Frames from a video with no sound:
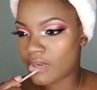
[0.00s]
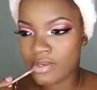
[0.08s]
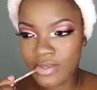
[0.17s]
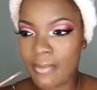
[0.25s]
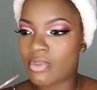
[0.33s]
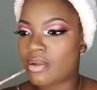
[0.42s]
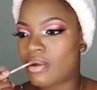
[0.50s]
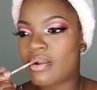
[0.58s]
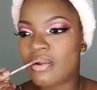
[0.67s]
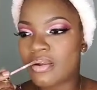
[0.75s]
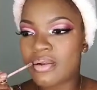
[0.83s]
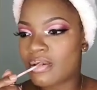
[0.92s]
liquid
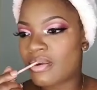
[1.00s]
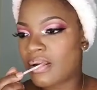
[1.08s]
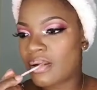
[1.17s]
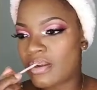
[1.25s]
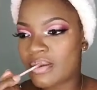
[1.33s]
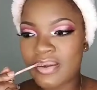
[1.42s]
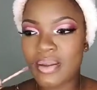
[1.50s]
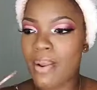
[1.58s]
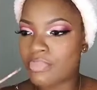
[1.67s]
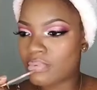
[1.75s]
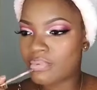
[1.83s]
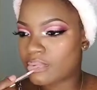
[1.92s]
matte lipstick.
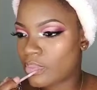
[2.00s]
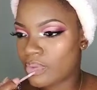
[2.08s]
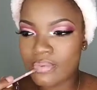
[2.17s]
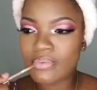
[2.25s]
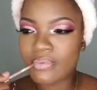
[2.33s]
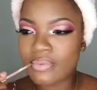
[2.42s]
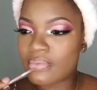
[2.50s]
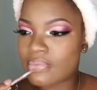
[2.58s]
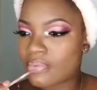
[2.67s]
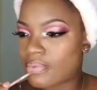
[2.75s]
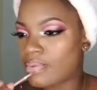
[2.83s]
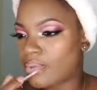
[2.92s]
I usually
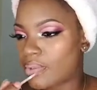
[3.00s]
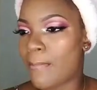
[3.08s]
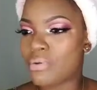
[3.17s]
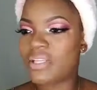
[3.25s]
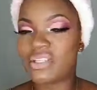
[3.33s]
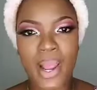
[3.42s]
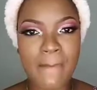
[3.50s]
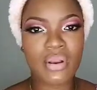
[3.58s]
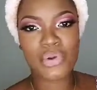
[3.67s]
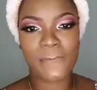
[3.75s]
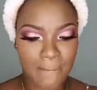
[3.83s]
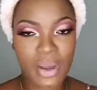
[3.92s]
don't like to
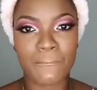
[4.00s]
wear